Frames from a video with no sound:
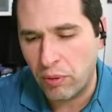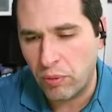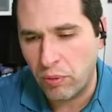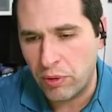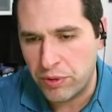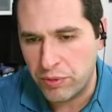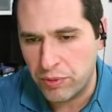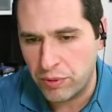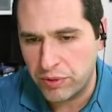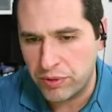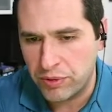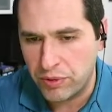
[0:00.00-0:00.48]

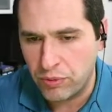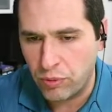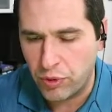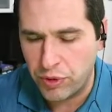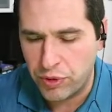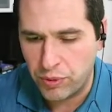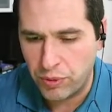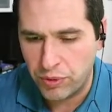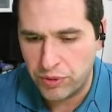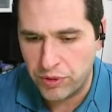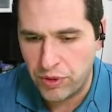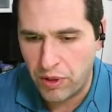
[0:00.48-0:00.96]
which
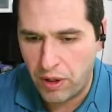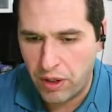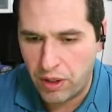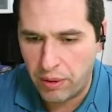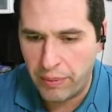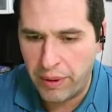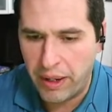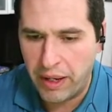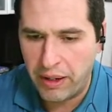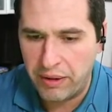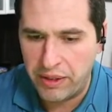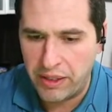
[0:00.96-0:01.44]
we'll talk
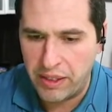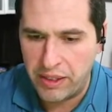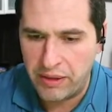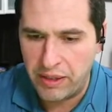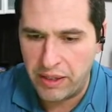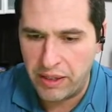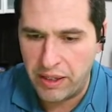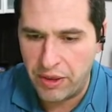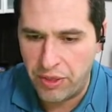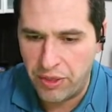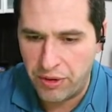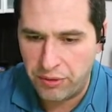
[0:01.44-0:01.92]
about in
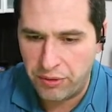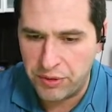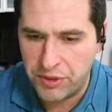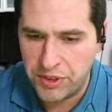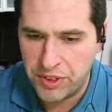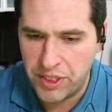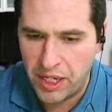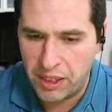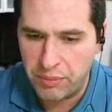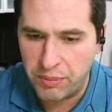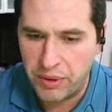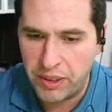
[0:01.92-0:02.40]
the third
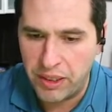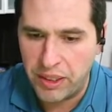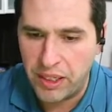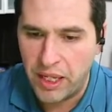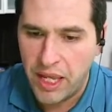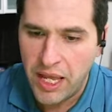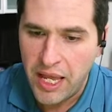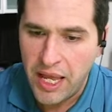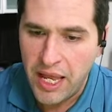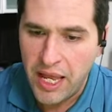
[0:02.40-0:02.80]
segment.